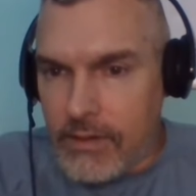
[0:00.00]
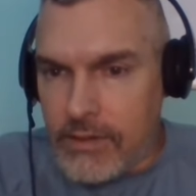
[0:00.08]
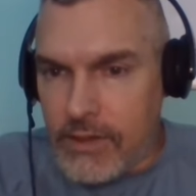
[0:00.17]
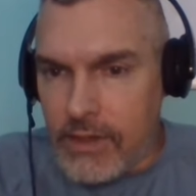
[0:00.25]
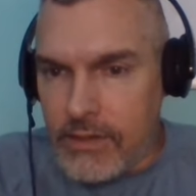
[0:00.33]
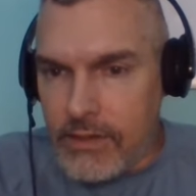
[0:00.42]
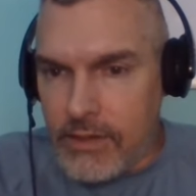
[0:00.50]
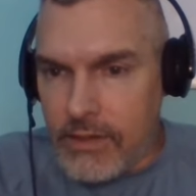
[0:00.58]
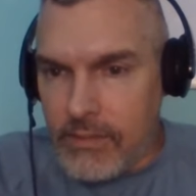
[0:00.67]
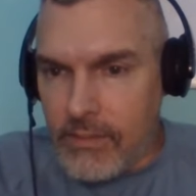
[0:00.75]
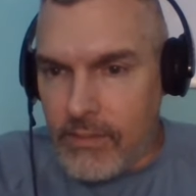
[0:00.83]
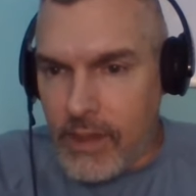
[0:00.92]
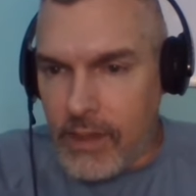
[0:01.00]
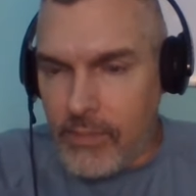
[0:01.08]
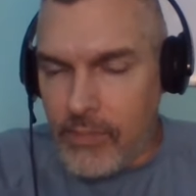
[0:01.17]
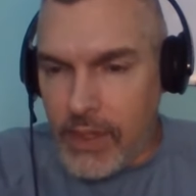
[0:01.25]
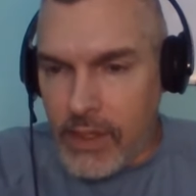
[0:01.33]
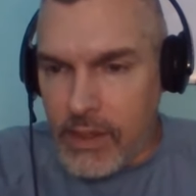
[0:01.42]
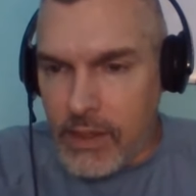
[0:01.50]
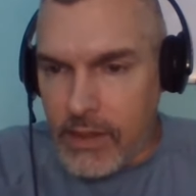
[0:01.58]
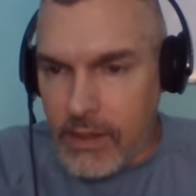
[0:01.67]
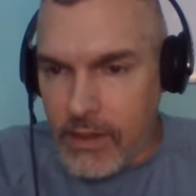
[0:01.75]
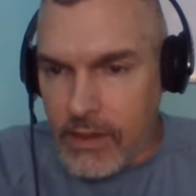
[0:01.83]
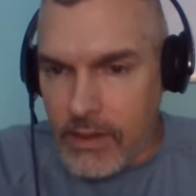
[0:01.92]
Jason, my pick
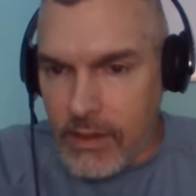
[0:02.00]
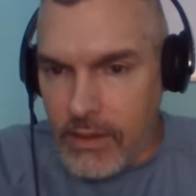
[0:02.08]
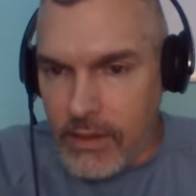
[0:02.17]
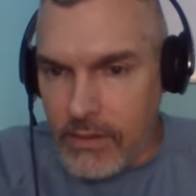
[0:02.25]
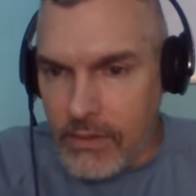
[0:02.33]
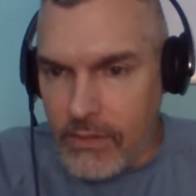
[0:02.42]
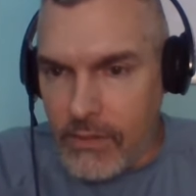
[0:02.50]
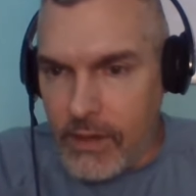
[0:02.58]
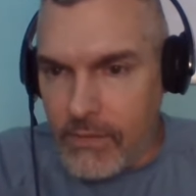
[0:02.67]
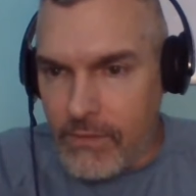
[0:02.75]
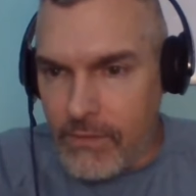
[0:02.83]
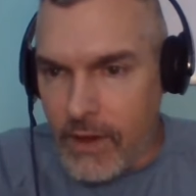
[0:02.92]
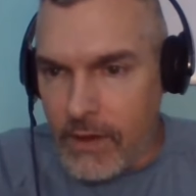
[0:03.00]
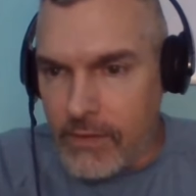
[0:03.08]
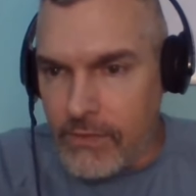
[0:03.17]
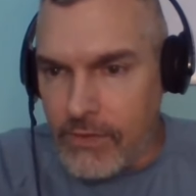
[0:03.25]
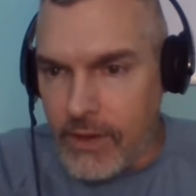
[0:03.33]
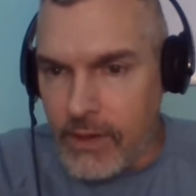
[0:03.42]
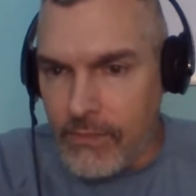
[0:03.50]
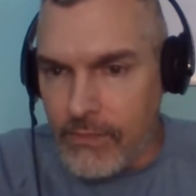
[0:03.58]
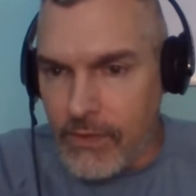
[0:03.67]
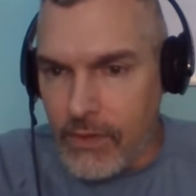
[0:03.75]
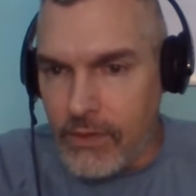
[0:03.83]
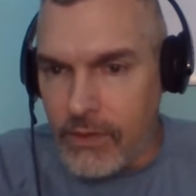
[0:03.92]
is a Red Fox stamp
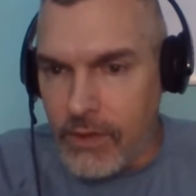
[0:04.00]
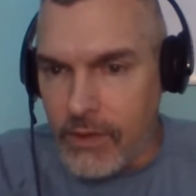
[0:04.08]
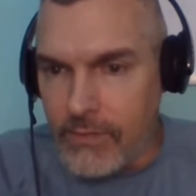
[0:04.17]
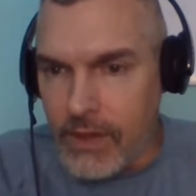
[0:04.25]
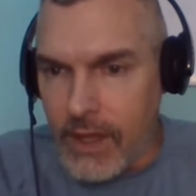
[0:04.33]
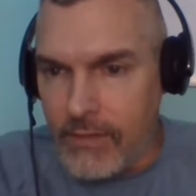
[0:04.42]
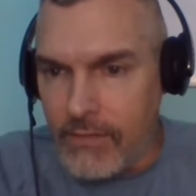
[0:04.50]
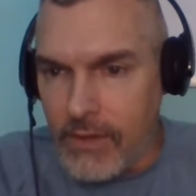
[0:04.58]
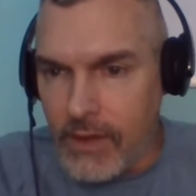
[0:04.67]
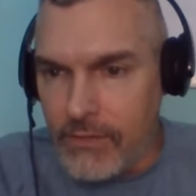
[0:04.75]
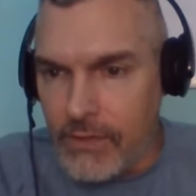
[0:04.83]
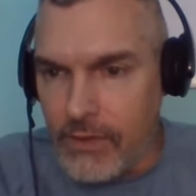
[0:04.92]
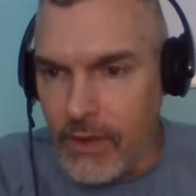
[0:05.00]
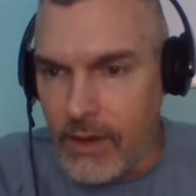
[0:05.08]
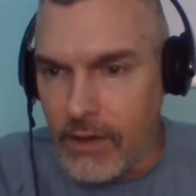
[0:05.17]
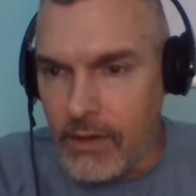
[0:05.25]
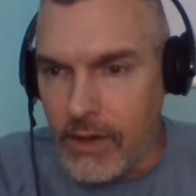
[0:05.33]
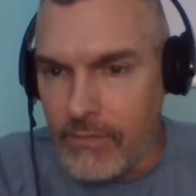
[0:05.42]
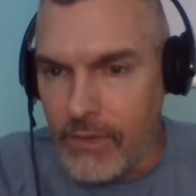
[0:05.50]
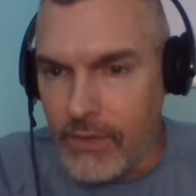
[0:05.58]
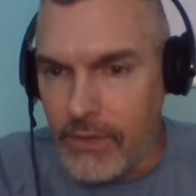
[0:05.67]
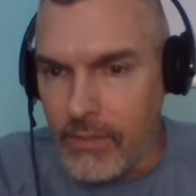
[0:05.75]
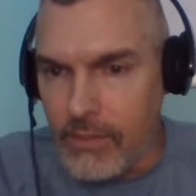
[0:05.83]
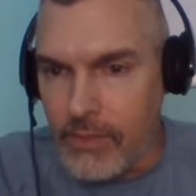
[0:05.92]
photo of Live Life with autograph and
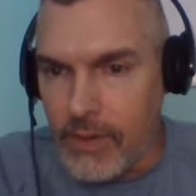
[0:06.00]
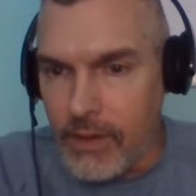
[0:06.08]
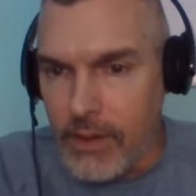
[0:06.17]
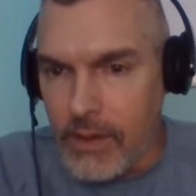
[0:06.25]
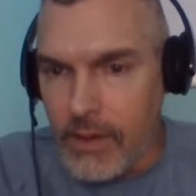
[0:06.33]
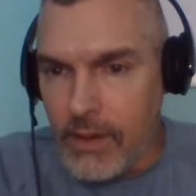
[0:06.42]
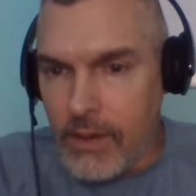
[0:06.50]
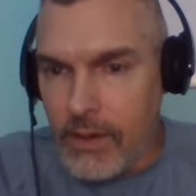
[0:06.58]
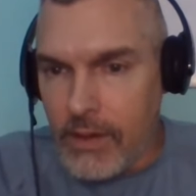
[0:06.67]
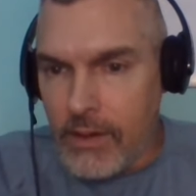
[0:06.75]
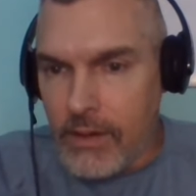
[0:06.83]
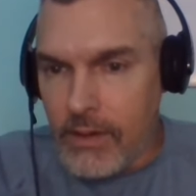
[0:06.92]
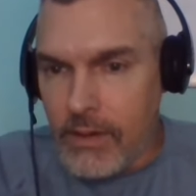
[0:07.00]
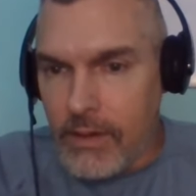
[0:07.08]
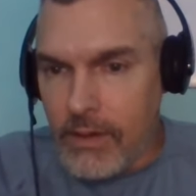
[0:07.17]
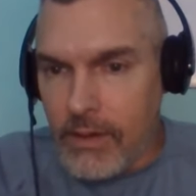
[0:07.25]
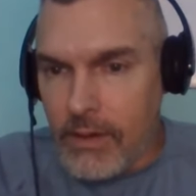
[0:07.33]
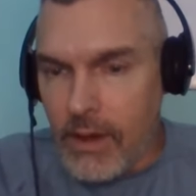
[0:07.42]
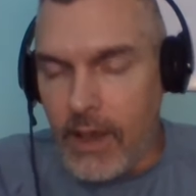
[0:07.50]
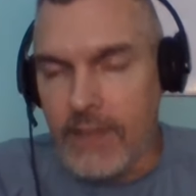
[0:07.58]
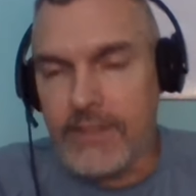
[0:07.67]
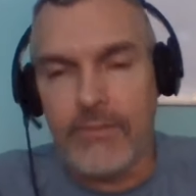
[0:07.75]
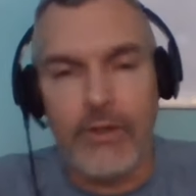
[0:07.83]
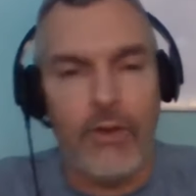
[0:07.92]
thumbprint. Awesome,